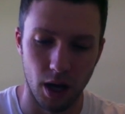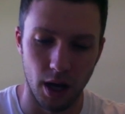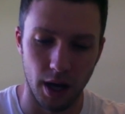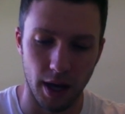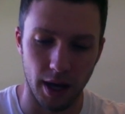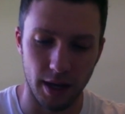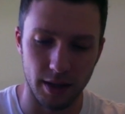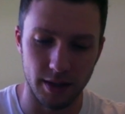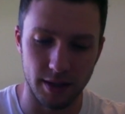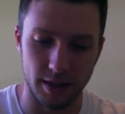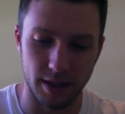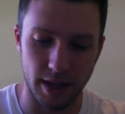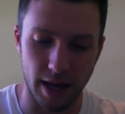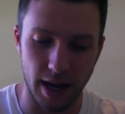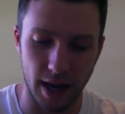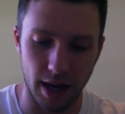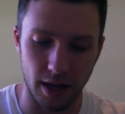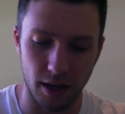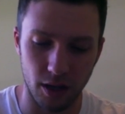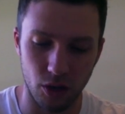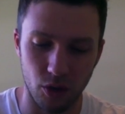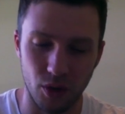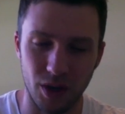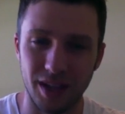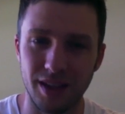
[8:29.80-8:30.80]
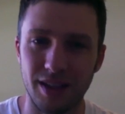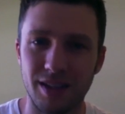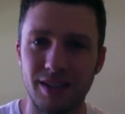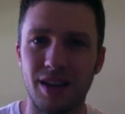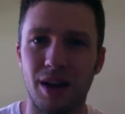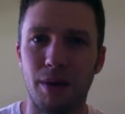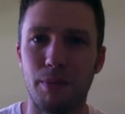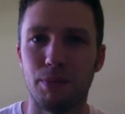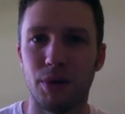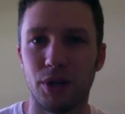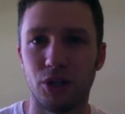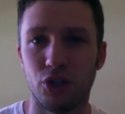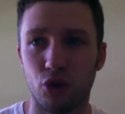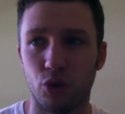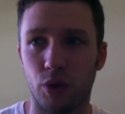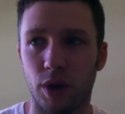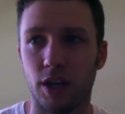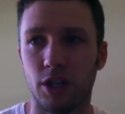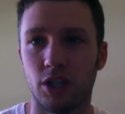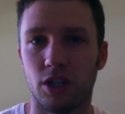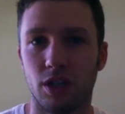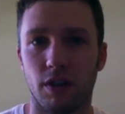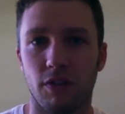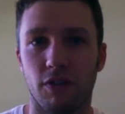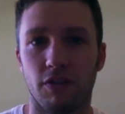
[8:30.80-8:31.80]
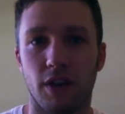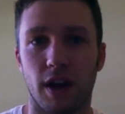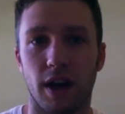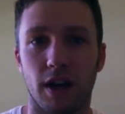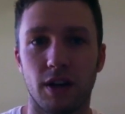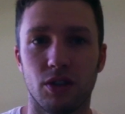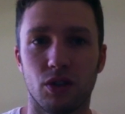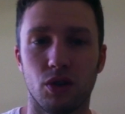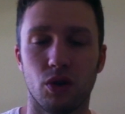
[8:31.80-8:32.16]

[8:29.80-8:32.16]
is that you get this habituation effect.